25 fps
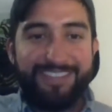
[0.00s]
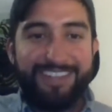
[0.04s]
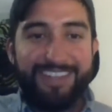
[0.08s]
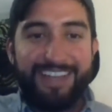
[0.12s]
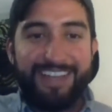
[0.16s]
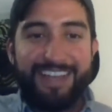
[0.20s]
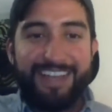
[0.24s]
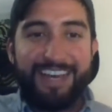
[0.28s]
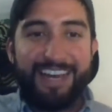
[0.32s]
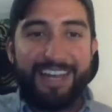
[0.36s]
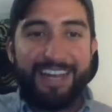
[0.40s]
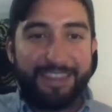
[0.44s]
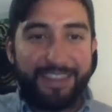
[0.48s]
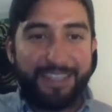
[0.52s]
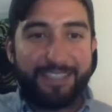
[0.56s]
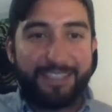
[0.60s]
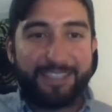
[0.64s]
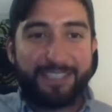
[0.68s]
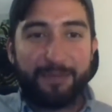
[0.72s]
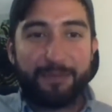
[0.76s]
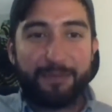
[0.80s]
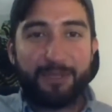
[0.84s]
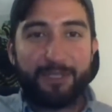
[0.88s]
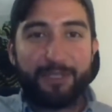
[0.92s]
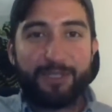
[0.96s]
And I think
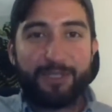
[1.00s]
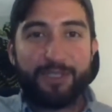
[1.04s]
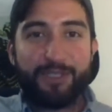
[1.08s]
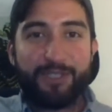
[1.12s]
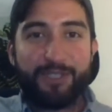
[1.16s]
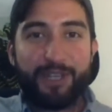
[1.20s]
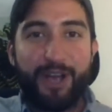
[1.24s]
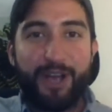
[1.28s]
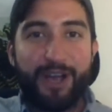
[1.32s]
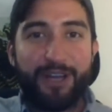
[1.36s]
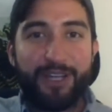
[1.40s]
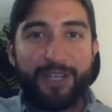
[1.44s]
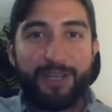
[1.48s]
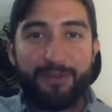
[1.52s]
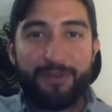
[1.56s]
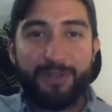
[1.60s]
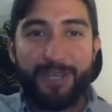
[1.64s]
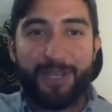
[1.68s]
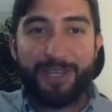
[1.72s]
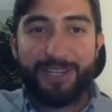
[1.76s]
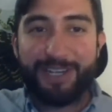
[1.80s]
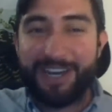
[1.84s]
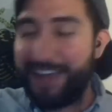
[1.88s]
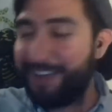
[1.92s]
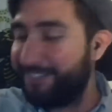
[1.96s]
something just
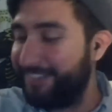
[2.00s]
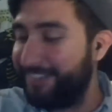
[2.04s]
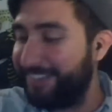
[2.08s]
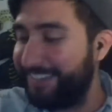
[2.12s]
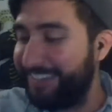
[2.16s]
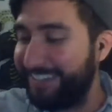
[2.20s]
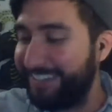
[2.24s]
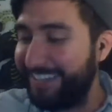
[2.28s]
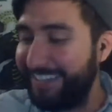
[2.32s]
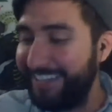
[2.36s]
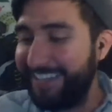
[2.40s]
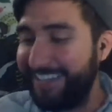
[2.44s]
hockey-related happened.